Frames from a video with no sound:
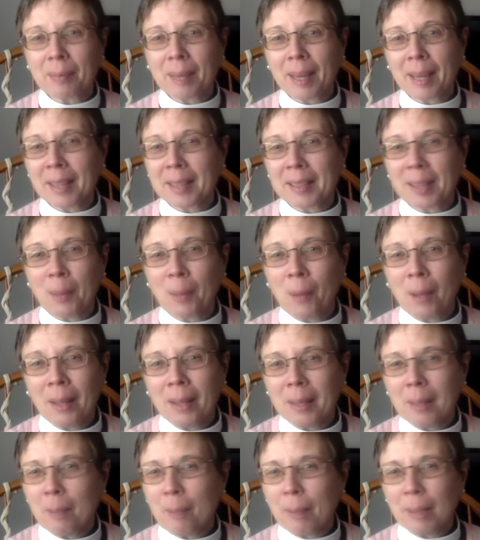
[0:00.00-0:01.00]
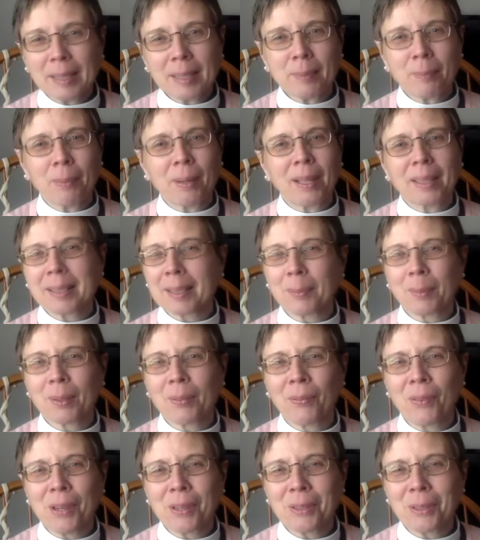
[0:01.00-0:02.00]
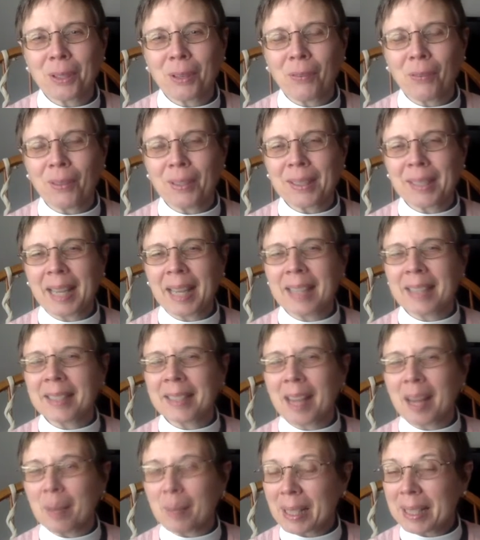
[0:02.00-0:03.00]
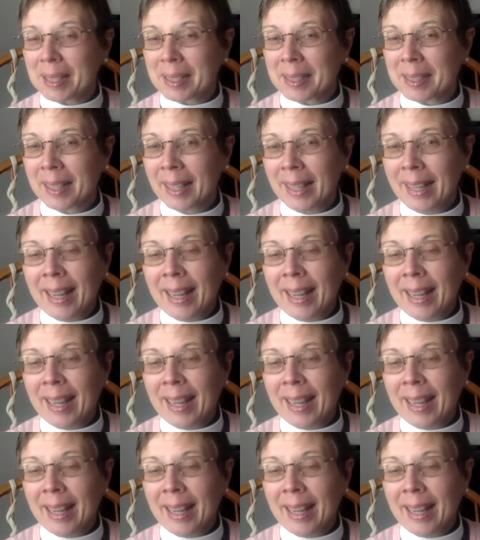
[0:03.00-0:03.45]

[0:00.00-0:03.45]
because I want the best possible future for St. Thomas.